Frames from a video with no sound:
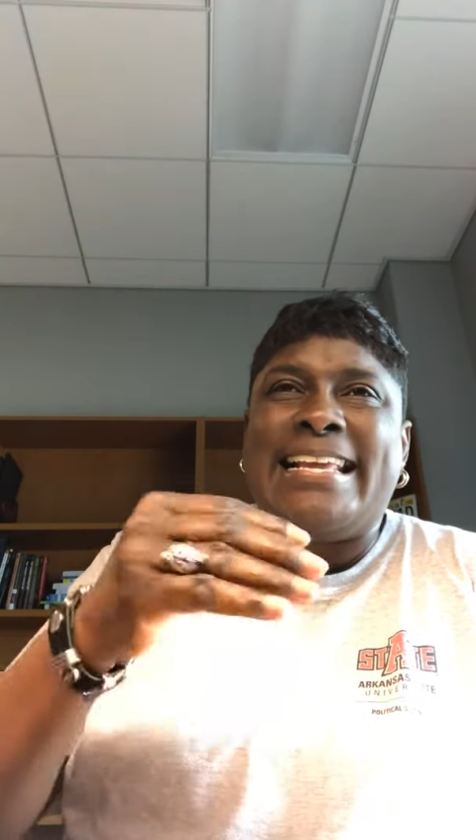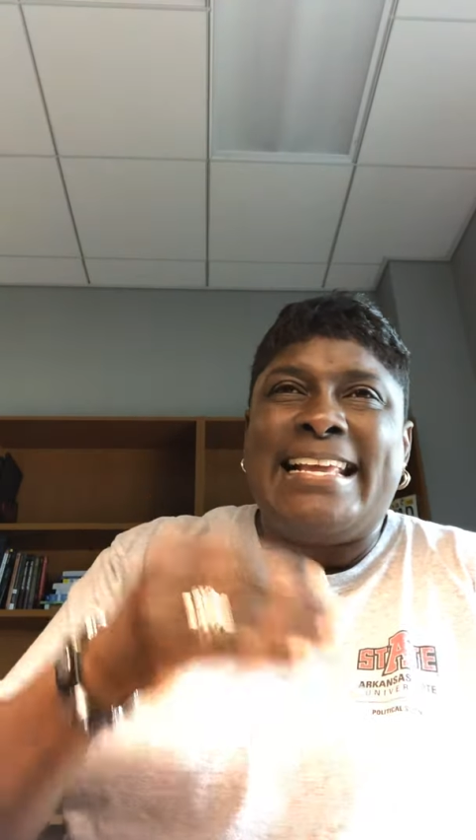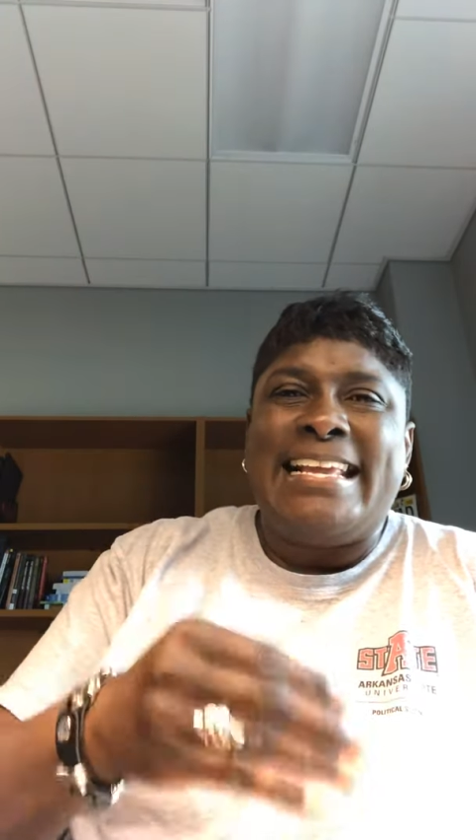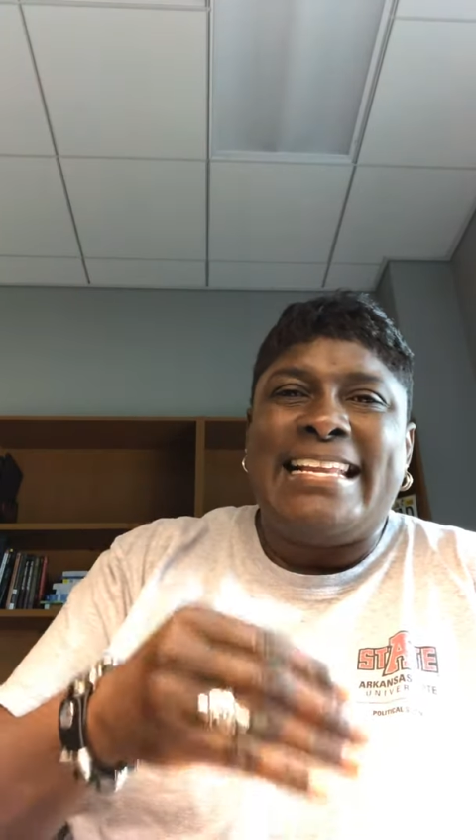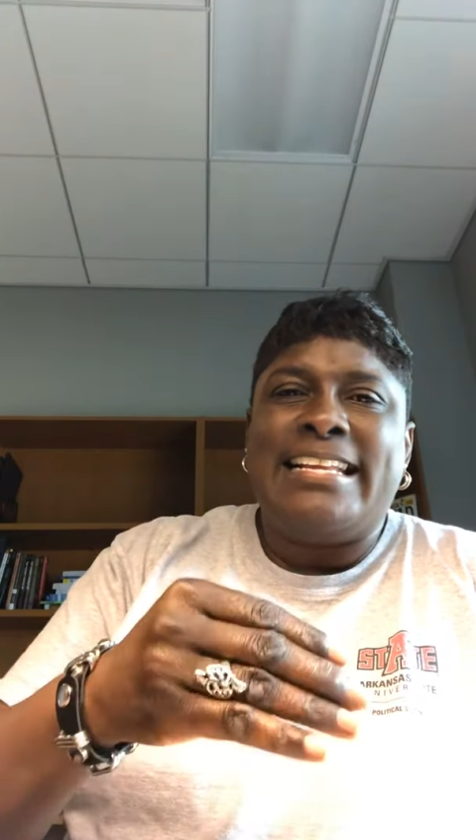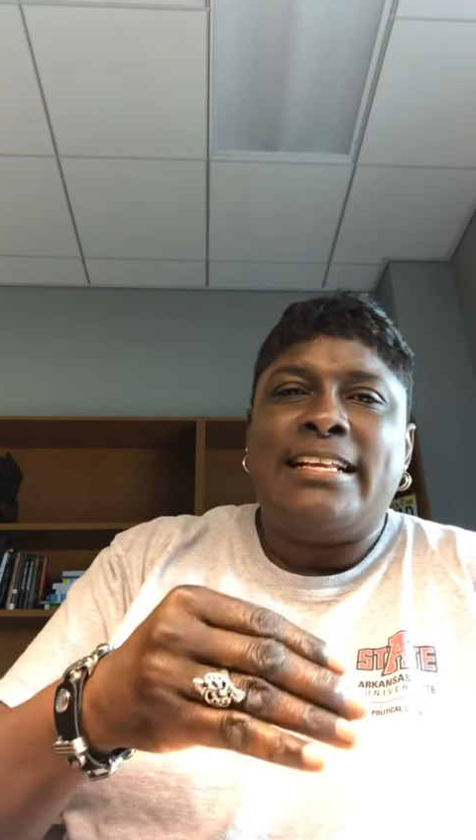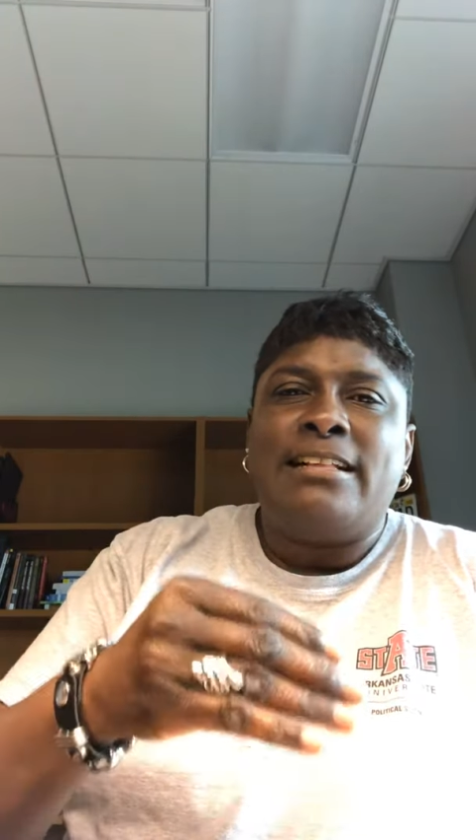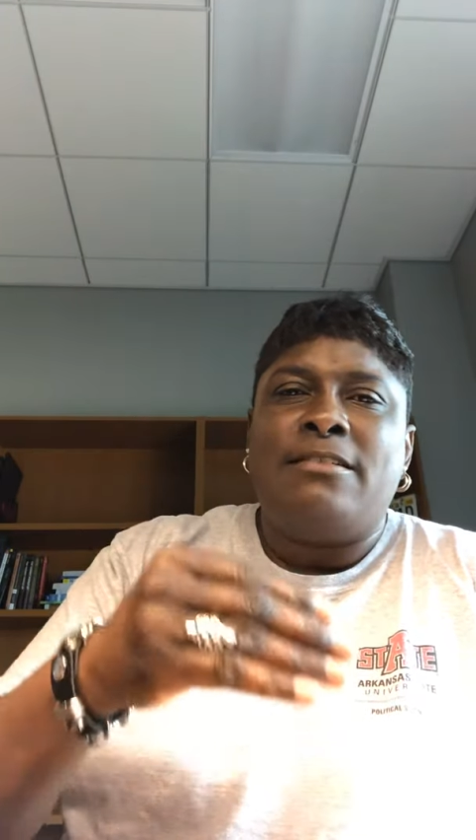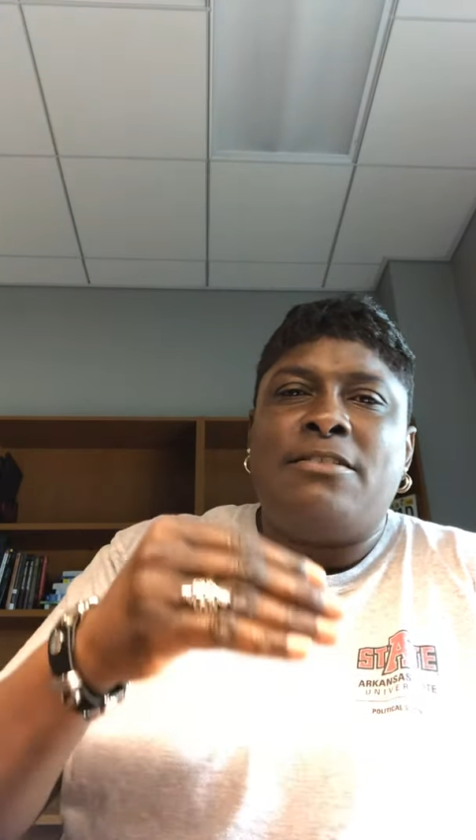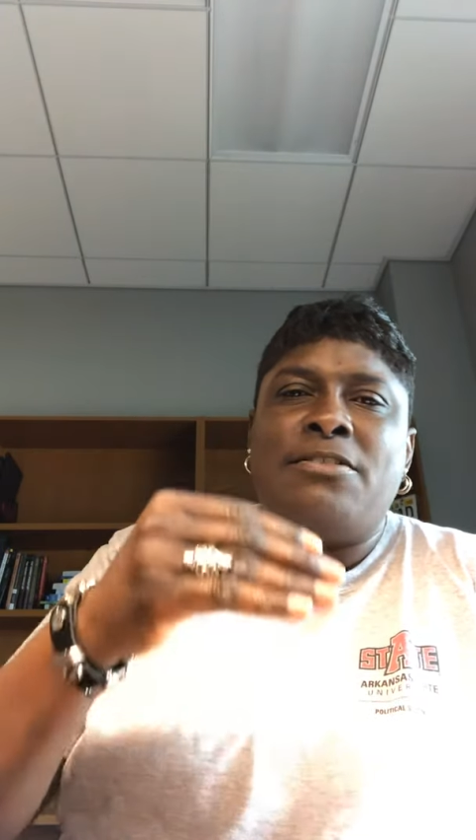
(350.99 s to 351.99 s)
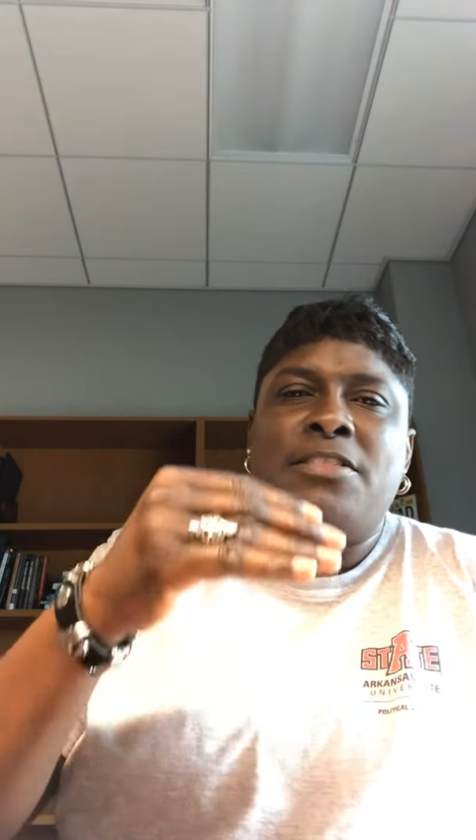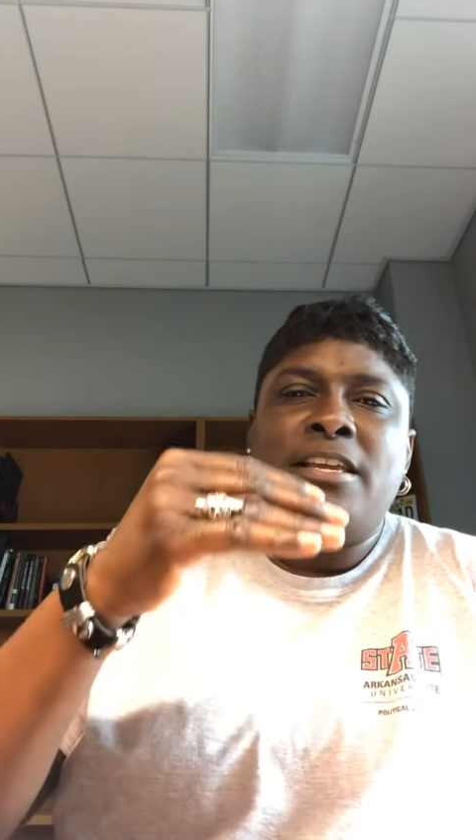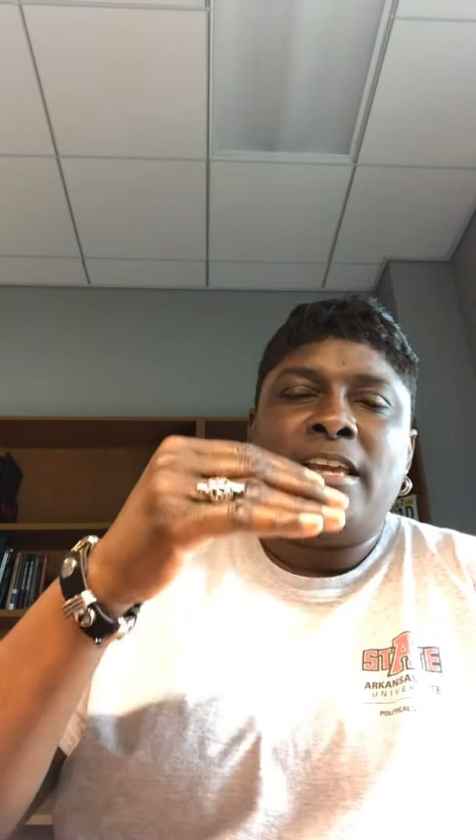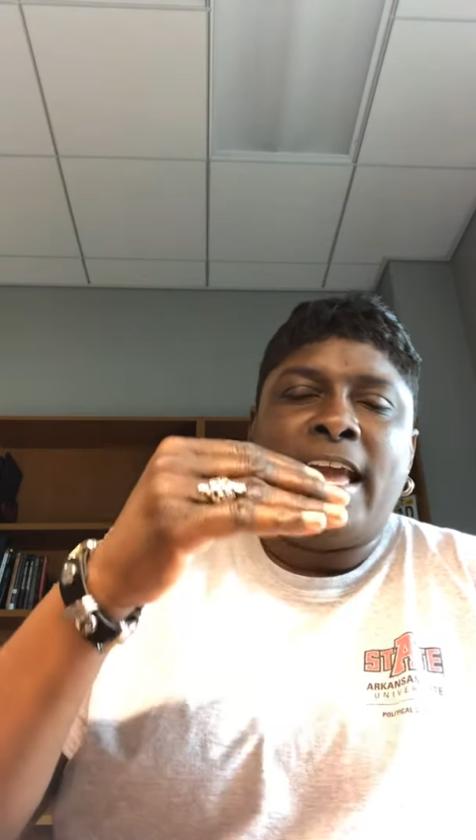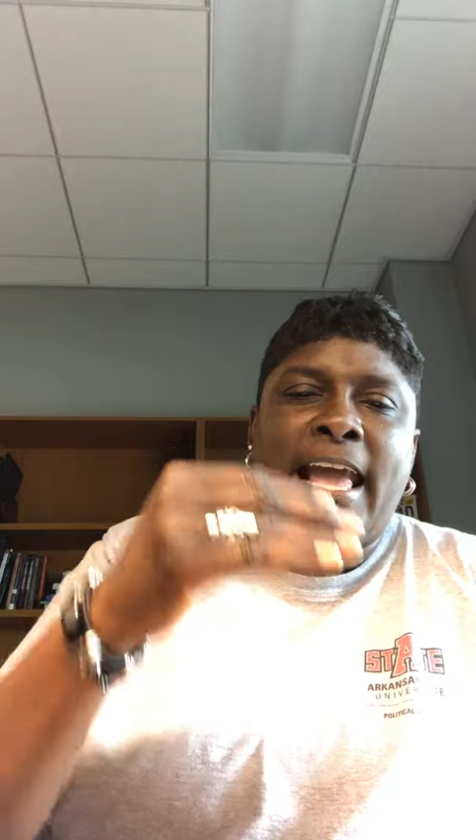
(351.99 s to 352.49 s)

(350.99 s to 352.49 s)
in the